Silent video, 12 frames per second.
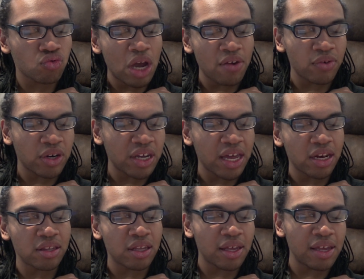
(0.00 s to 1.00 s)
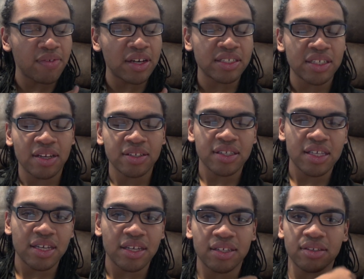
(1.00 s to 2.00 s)
I forget. The Evike sells
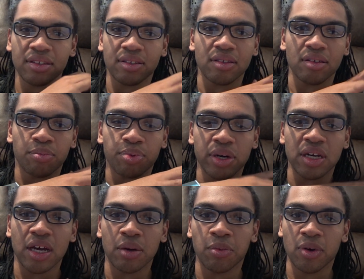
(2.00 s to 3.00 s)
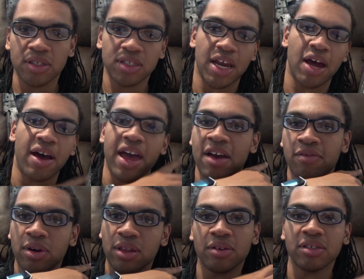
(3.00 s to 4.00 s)
the pre-done ones now. I have
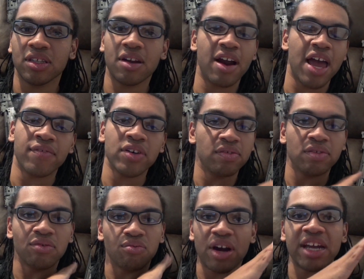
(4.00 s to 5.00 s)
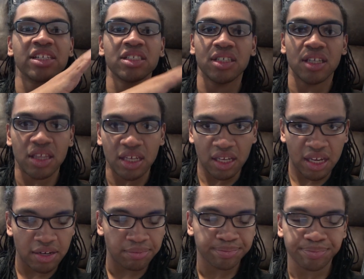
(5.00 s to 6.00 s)
one of those in there. I haven't even ranged the thing
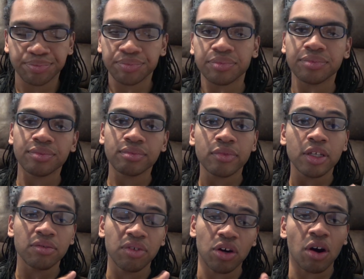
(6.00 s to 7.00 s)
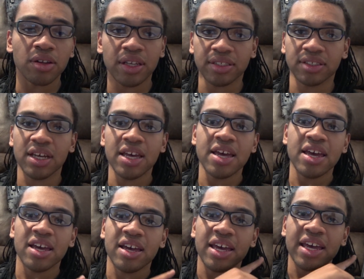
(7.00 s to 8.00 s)
yet. Regardless,
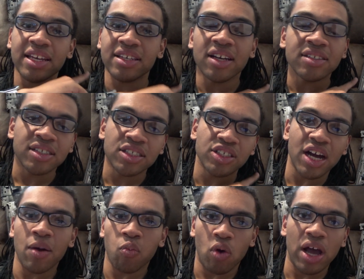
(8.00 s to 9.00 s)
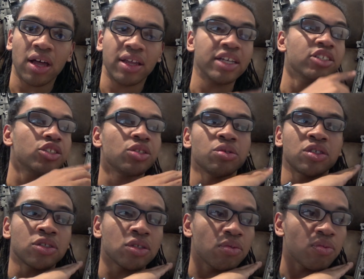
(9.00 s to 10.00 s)
it does the job well. It
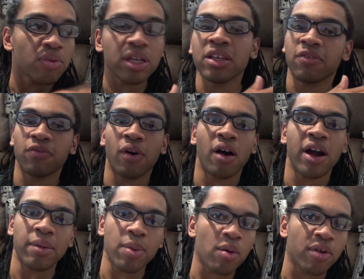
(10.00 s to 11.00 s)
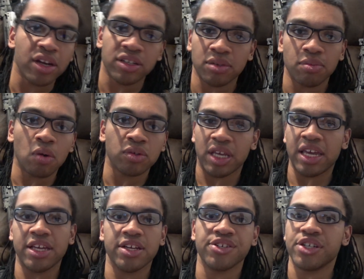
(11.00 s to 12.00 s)
shoots really far. I'm outranging most
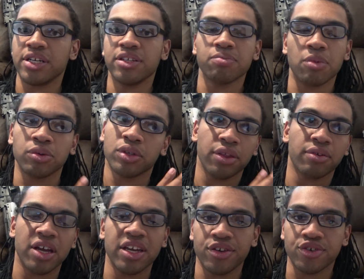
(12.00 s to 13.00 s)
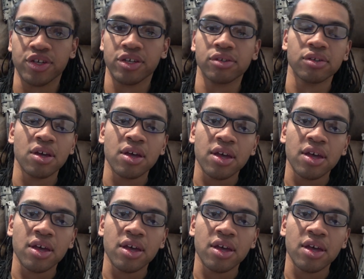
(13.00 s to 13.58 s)
AEGs, most other AEGs.